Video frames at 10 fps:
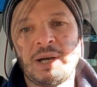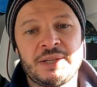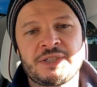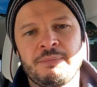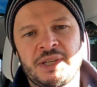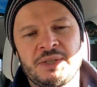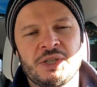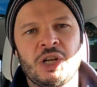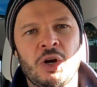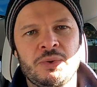But something
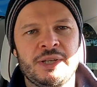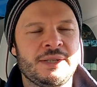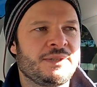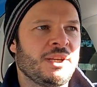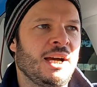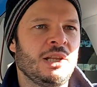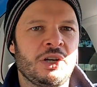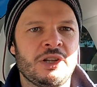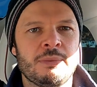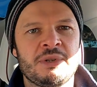to note that uh, a
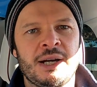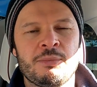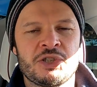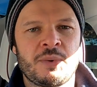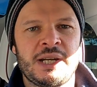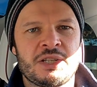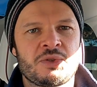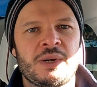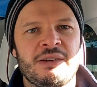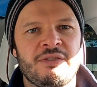lot of them come with 20
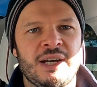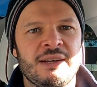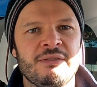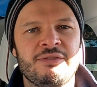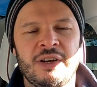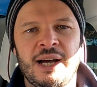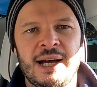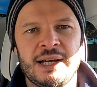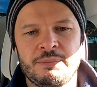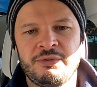to 25
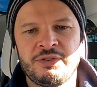uh,